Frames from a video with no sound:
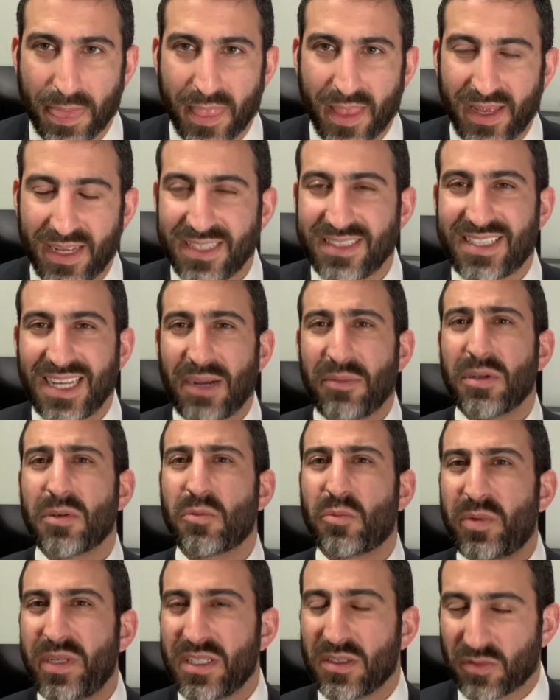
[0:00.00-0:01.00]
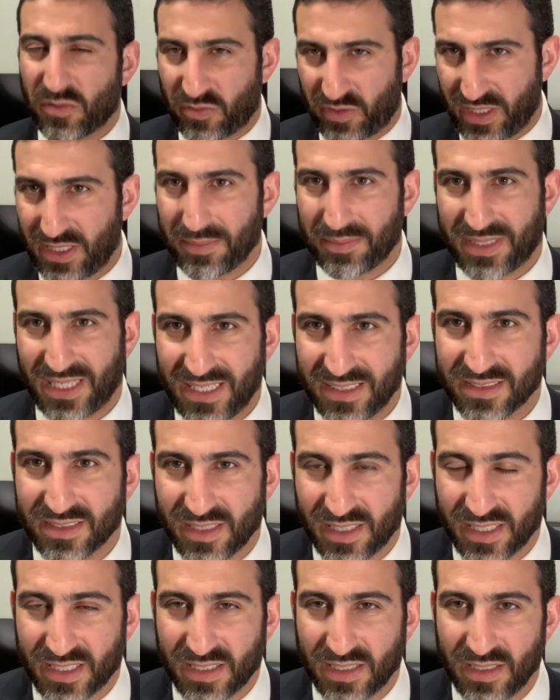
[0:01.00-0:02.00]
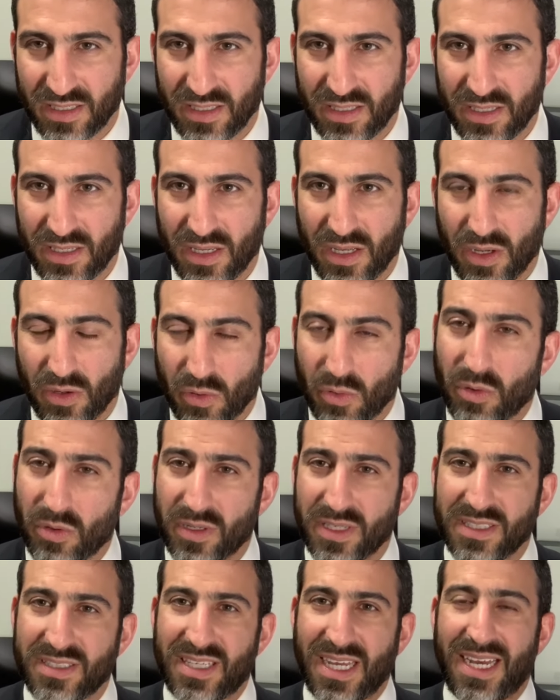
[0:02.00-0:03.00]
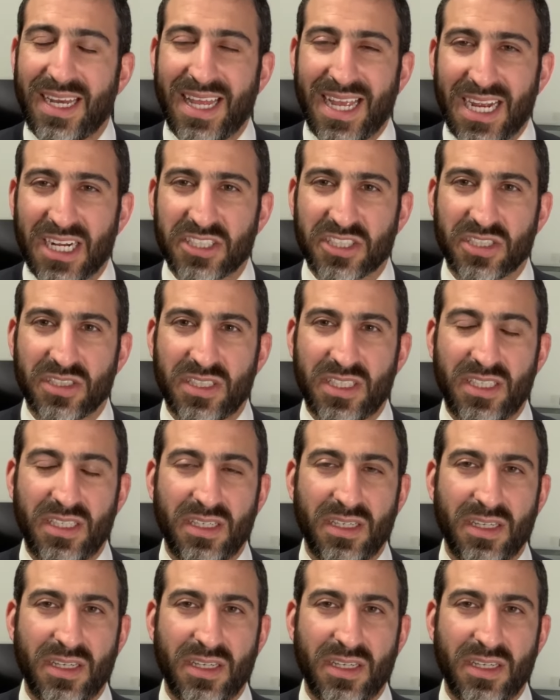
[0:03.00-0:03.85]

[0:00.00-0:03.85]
Is that what real freedom tastes like? Or is that actually